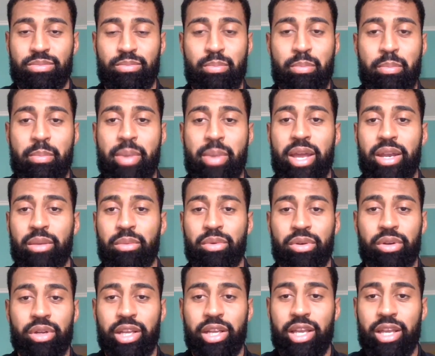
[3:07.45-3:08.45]
many
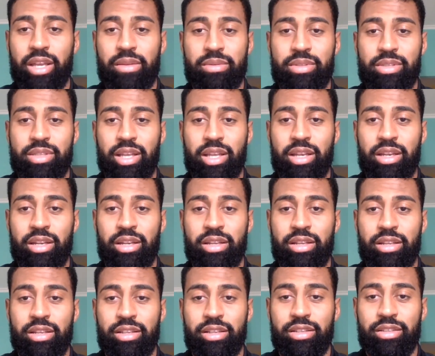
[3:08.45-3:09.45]
more games than
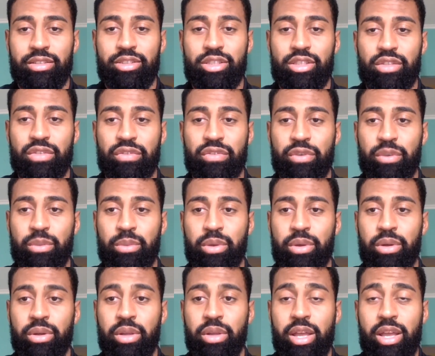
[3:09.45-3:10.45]
just
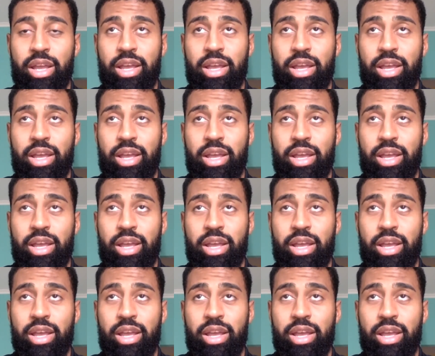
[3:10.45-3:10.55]
football.